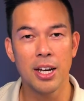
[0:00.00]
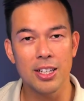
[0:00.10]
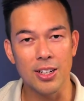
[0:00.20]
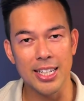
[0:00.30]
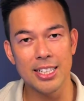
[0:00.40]

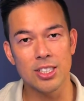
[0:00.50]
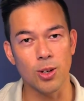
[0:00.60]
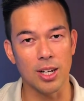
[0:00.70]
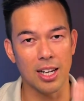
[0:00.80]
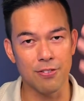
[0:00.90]
your kids
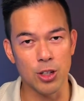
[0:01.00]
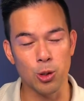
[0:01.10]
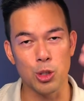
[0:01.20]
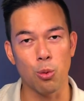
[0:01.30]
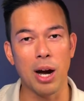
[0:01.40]
don't love you,
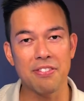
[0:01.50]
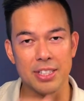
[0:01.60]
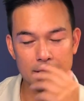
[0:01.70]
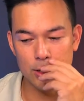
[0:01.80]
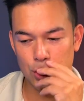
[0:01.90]
your wife
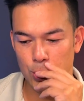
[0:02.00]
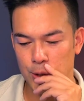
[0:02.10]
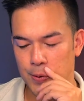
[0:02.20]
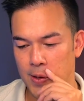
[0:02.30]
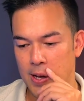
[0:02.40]
doesn't adore you.